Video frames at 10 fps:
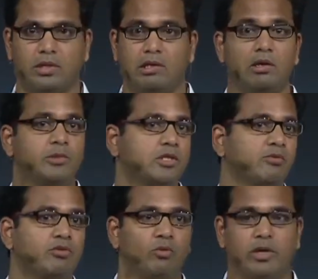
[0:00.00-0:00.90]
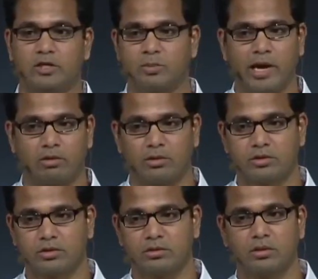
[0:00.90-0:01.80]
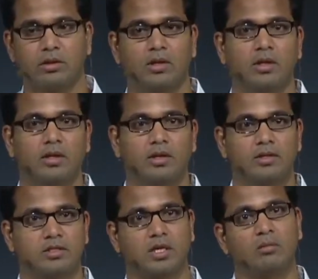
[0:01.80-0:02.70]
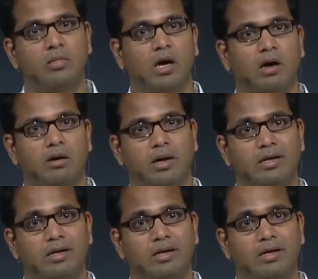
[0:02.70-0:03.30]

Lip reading: developers come from various backgrounds. Some are